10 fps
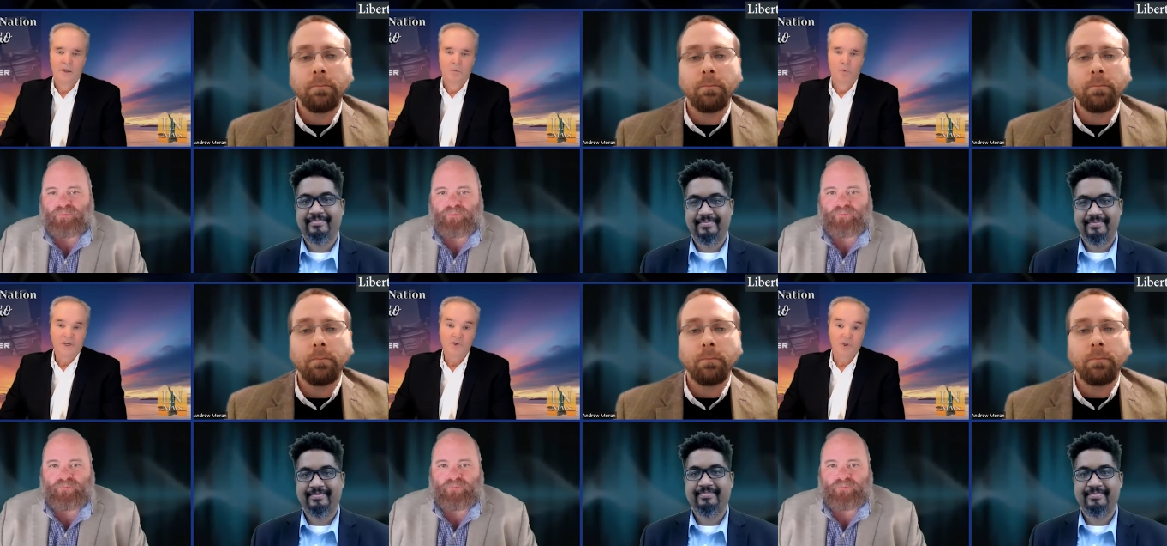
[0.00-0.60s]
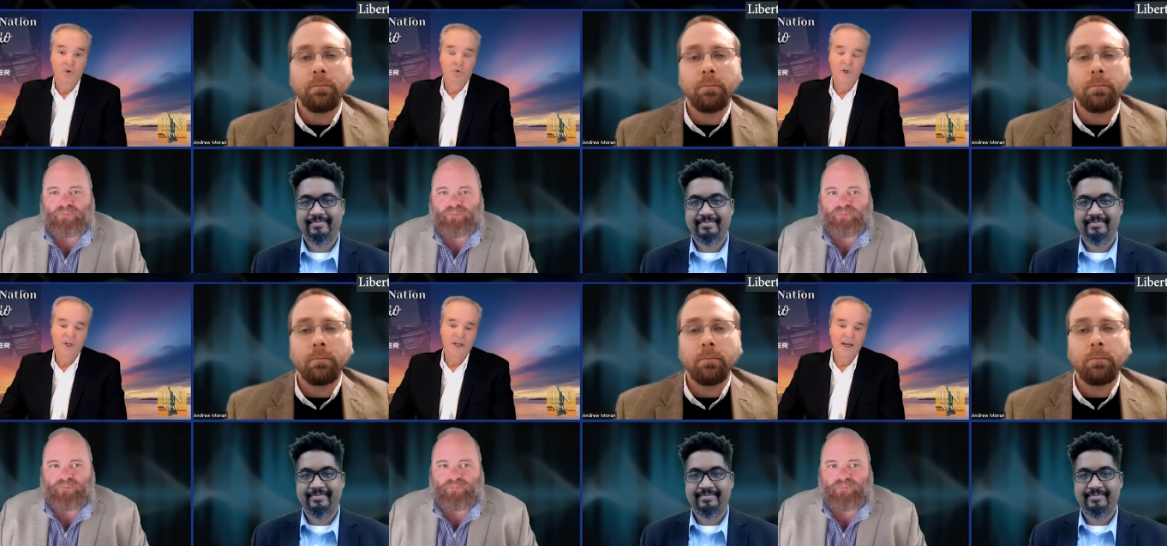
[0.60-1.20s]
Speaker 1: which you
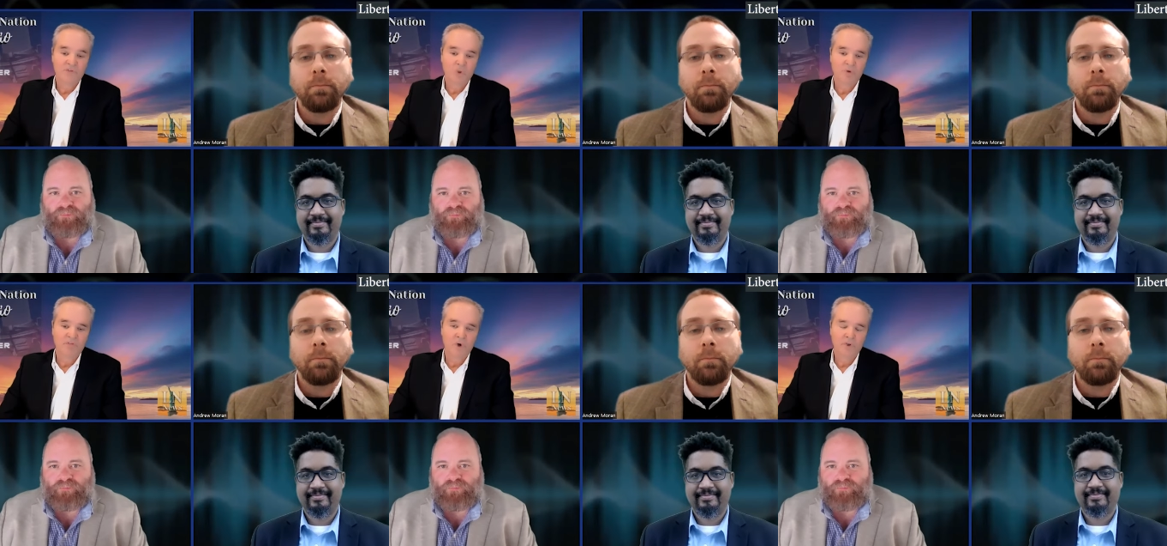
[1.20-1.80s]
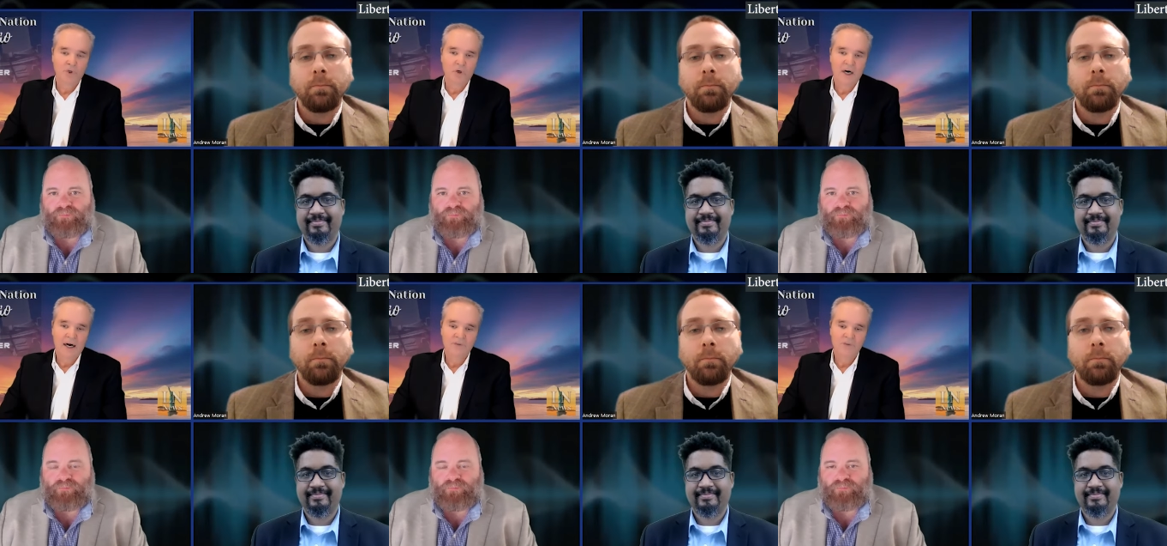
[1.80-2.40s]
really have to avert your
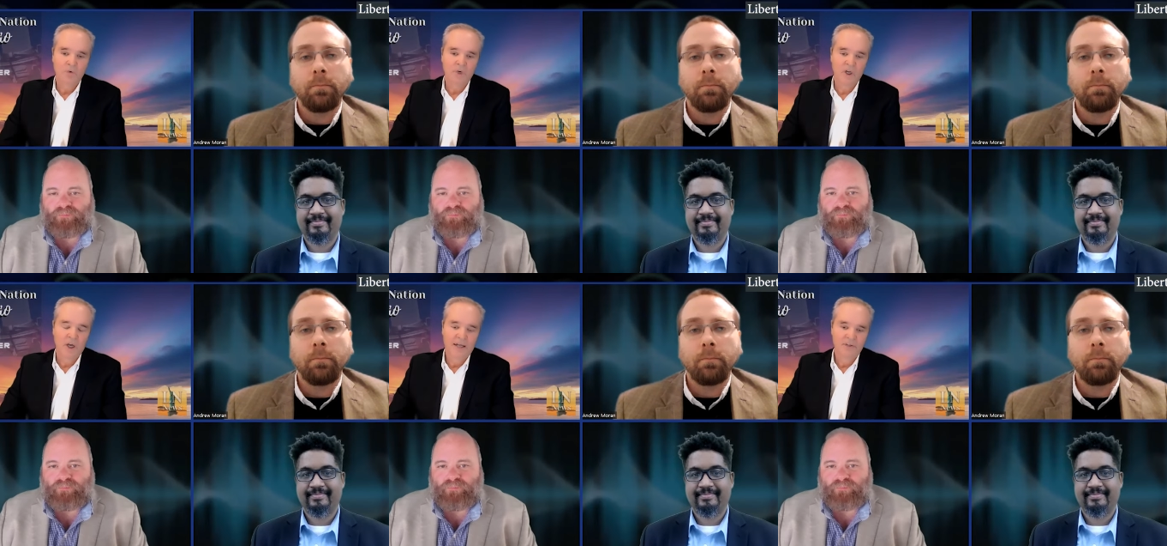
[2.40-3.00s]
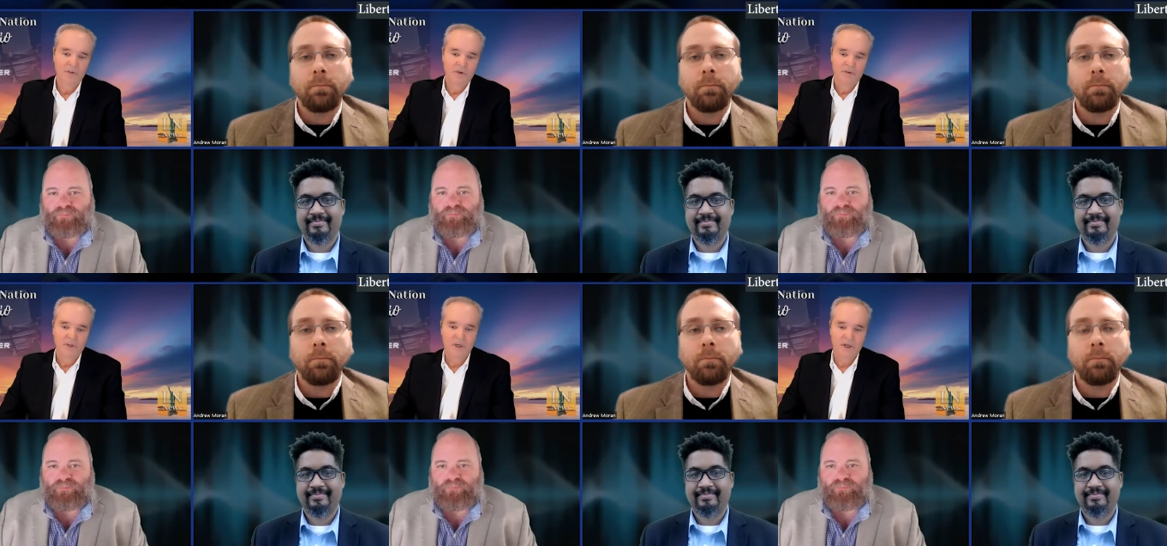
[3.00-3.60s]
eyes to realize
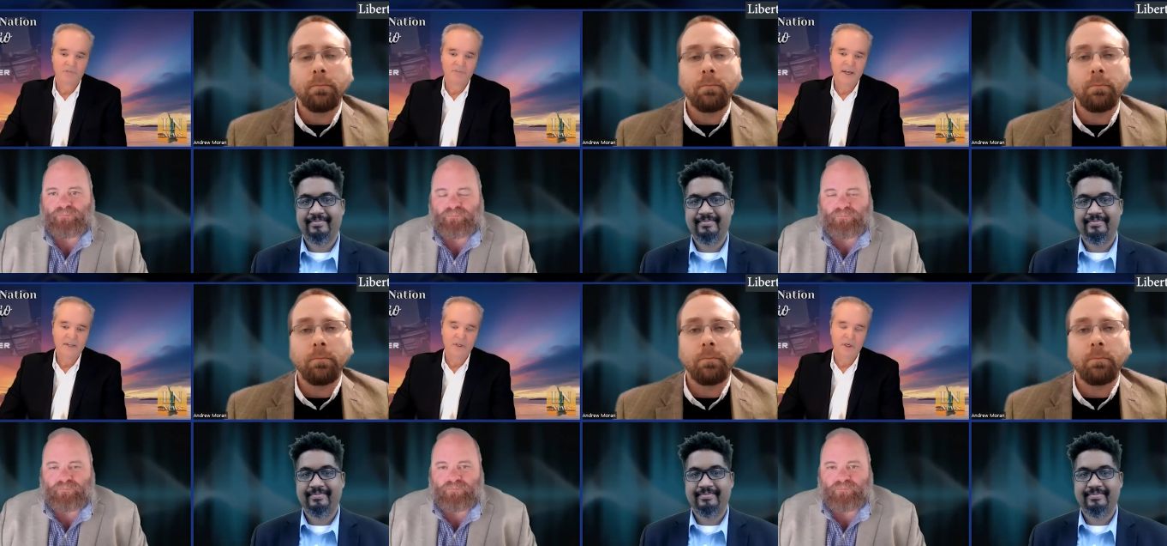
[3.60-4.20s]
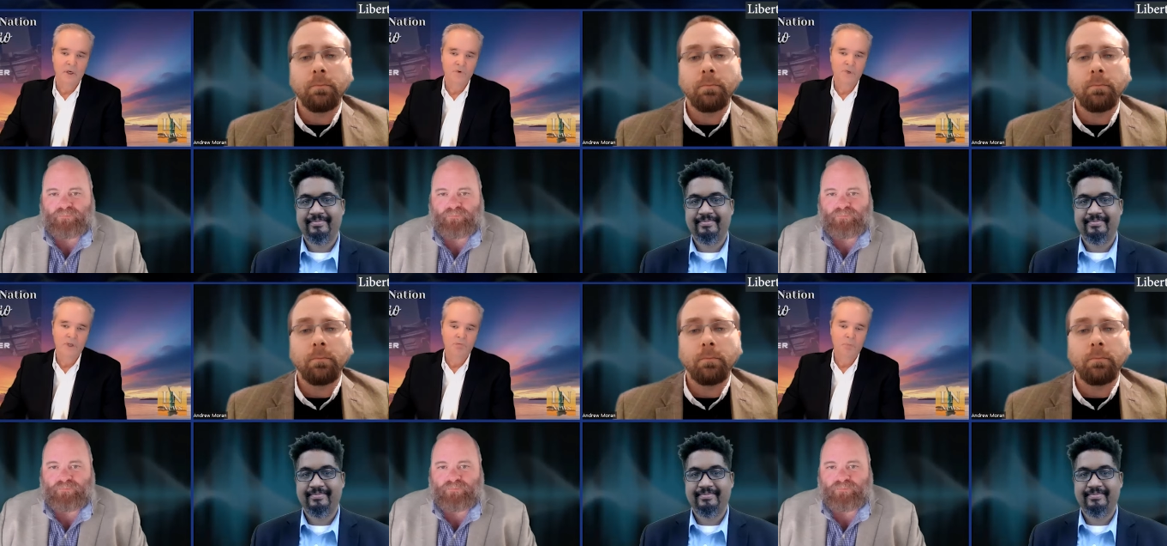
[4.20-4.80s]
the kind of debt the
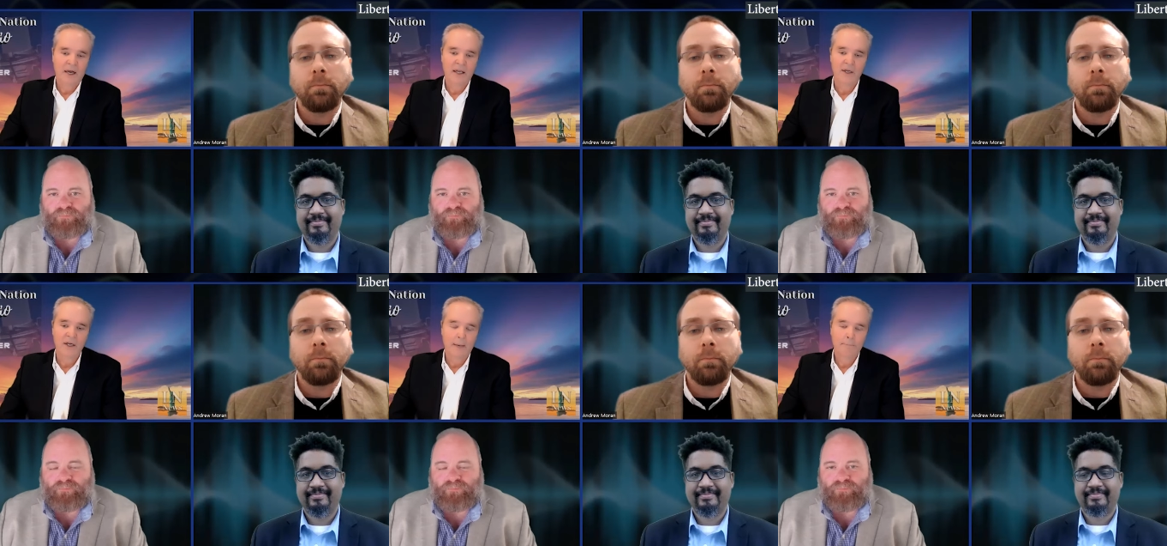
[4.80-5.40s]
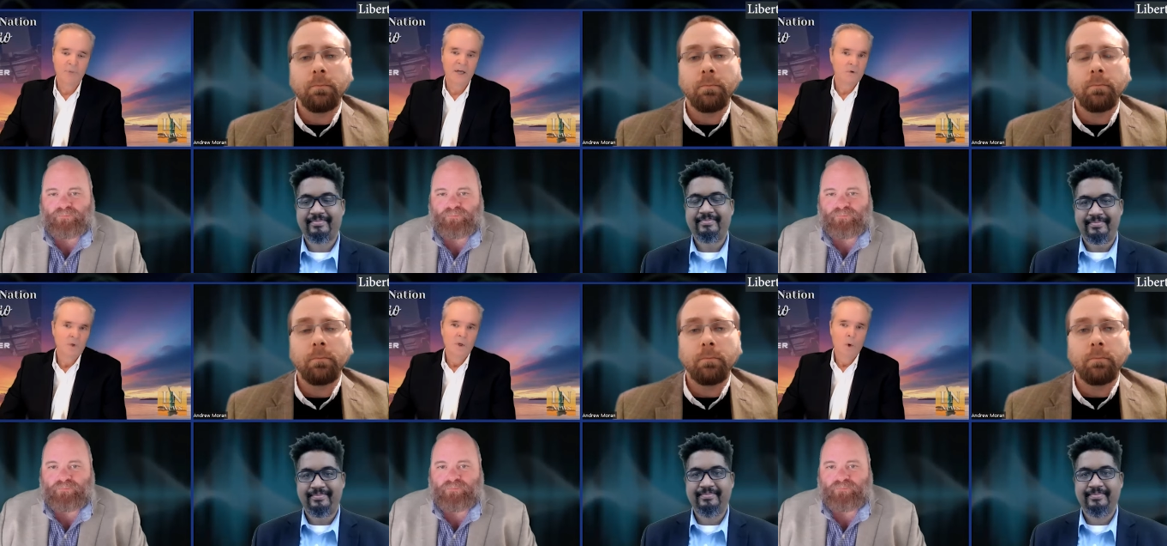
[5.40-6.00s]
country is piling up but
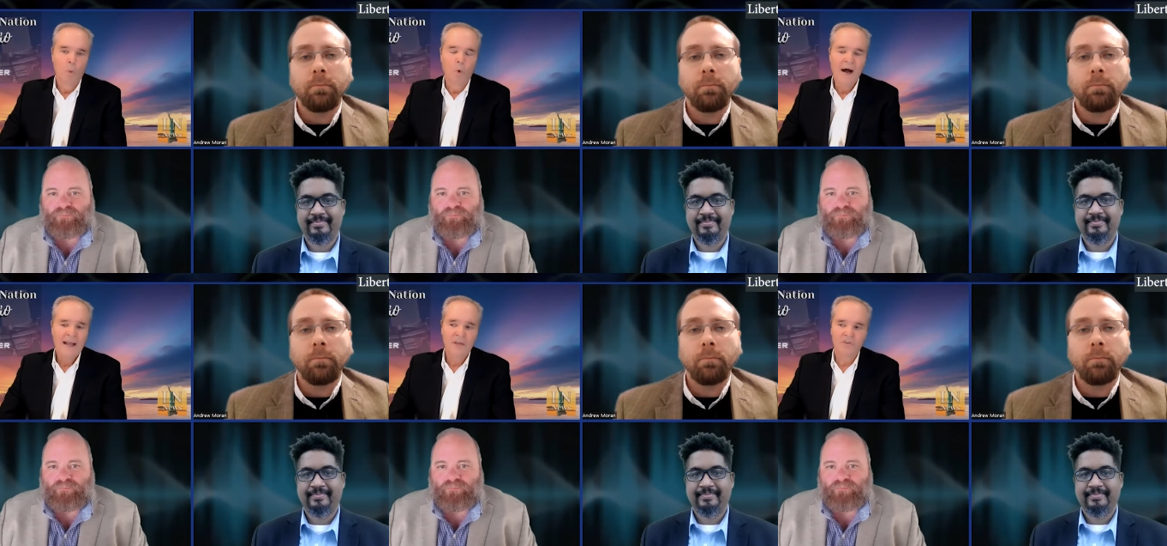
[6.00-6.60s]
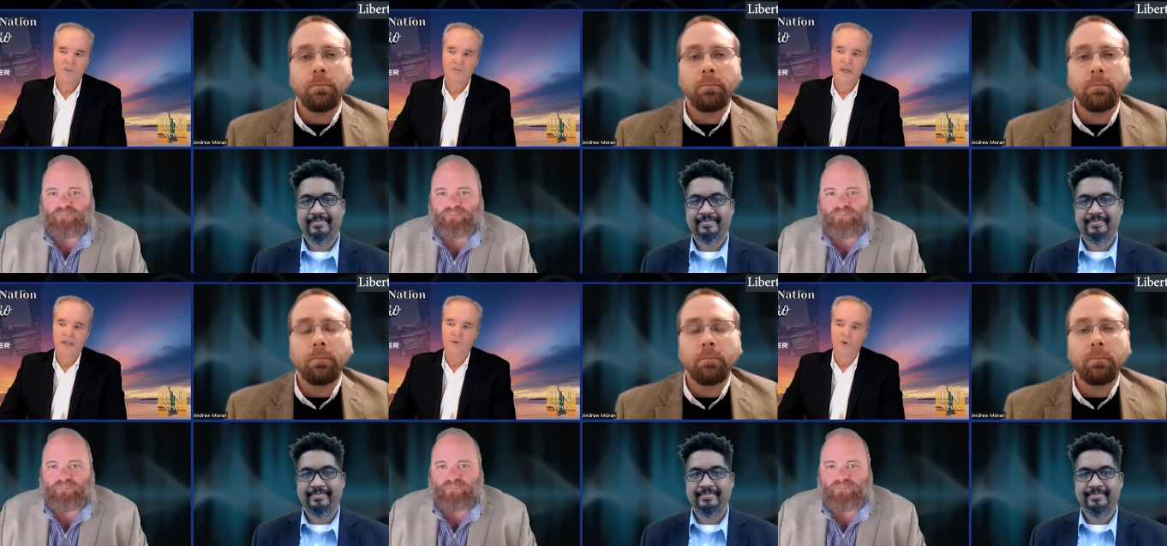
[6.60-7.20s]
why is it
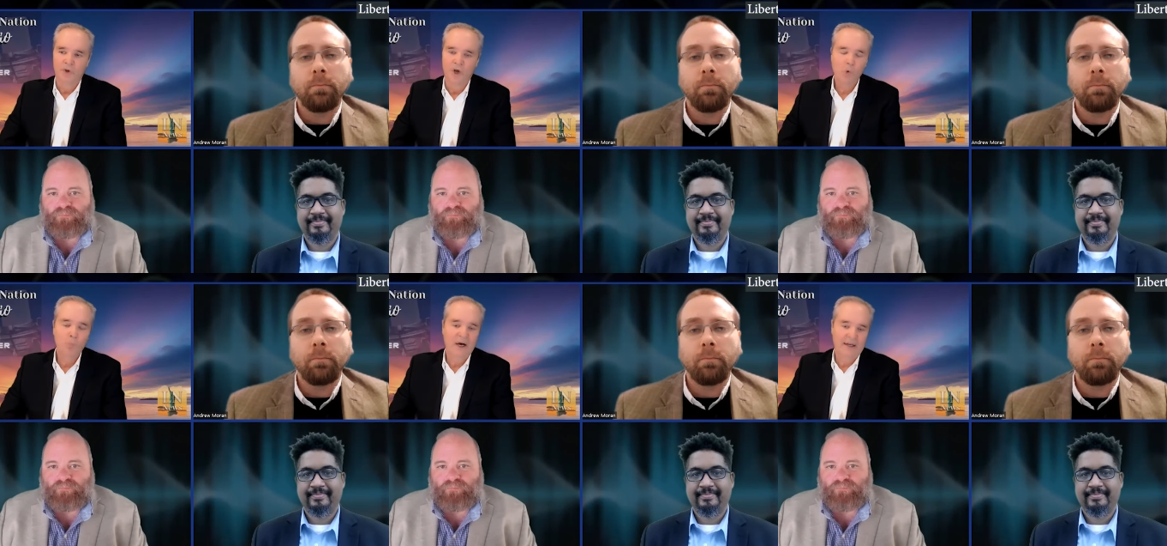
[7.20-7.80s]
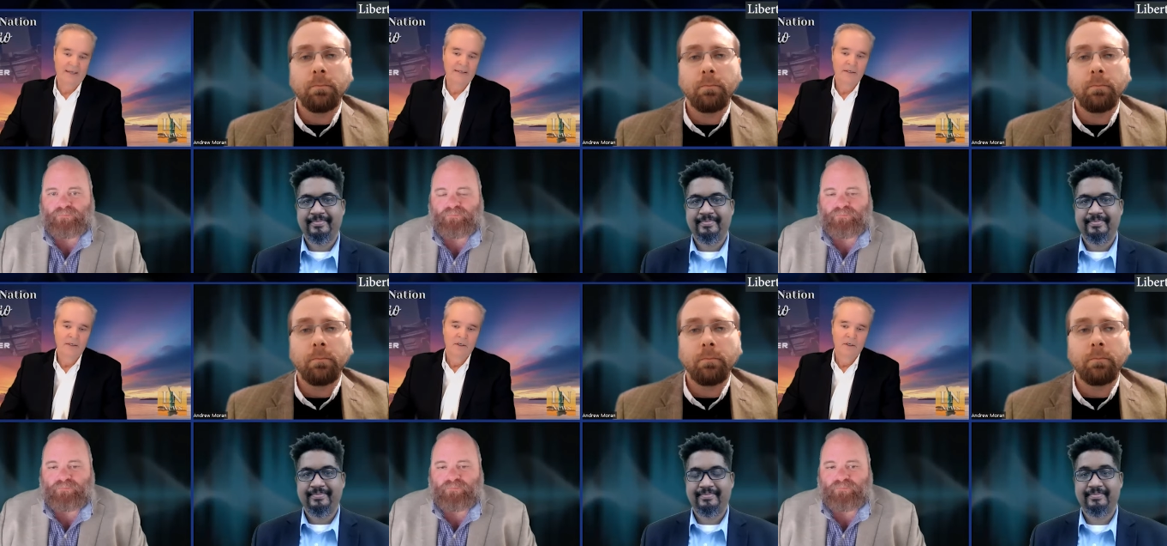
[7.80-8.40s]
that nobody
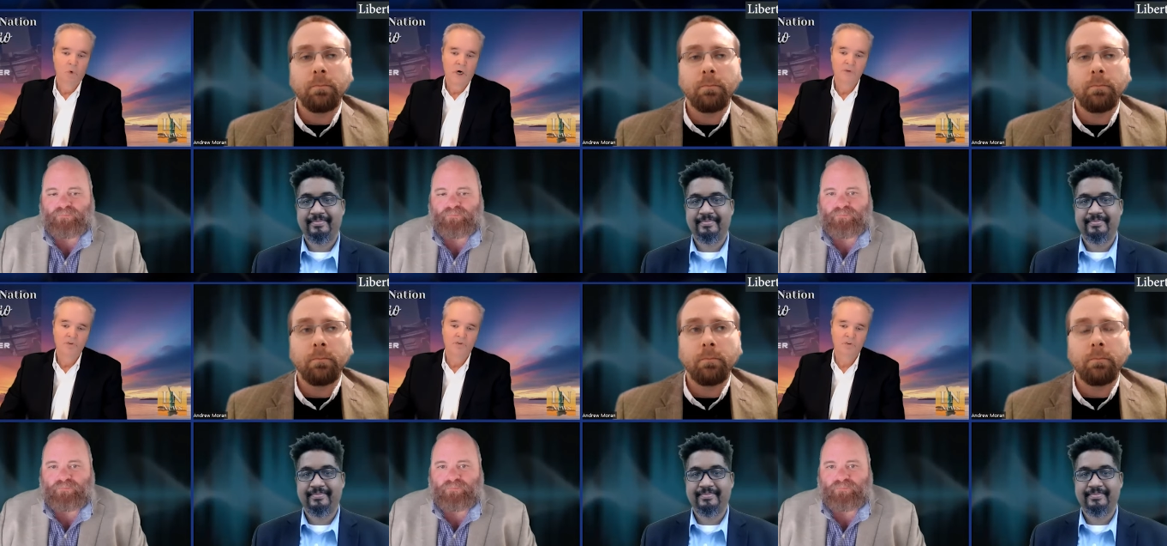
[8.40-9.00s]
wants